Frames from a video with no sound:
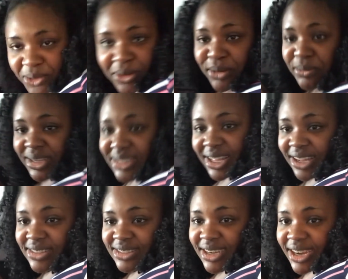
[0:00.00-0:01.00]
Well, that's
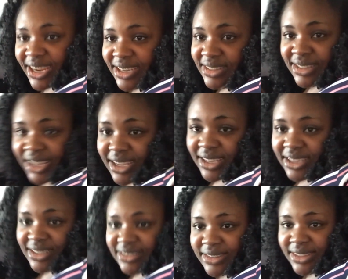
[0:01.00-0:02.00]
all Jazar had to say
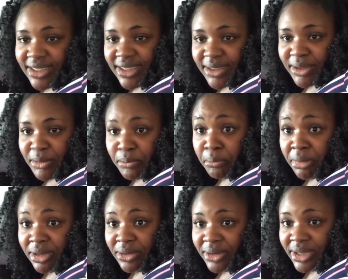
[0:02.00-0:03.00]
is
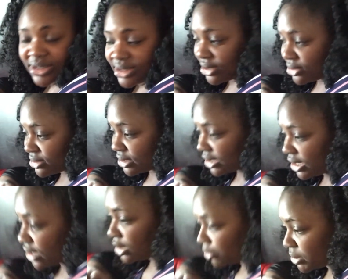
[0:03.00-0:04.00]
boogering his nose and
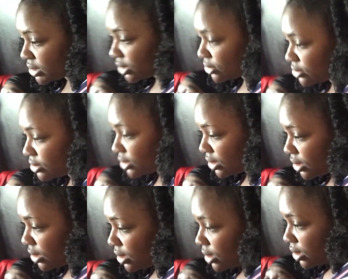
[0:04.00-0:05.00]
digging up his nose.
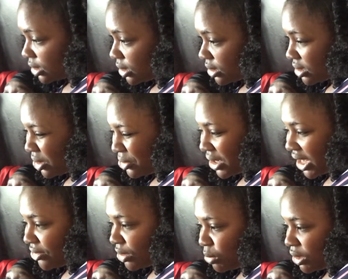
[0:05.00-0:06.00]
Go
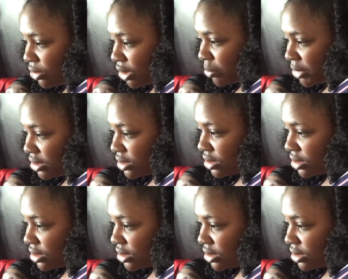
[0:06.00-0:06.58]
Navy, beat Army.